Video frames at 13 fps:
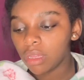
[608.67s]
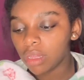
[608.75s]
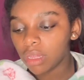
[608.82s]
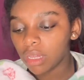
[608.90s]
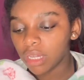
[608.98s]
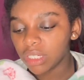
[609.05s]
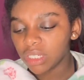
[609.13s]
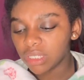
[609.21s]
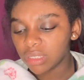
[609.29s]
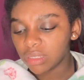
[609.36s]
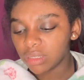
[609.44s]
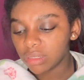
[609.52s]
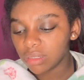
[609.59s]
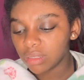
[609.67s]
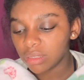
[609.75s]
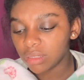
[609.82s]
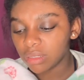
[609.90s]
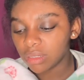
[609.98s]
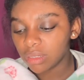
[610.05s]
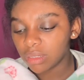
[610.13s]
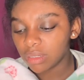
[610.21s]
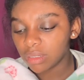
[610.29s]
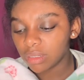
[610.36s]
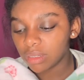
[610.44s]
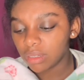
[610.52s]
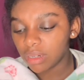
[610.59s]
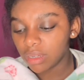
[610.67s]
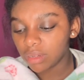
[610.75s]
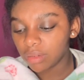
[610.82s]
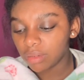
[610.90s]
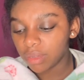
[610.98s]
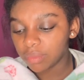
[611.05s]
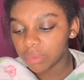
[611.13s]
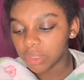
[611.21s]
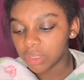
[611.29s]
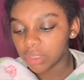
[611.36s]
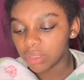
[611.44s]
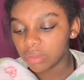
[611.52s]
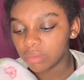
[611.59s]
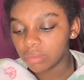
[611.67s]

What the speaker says: Like, I just, after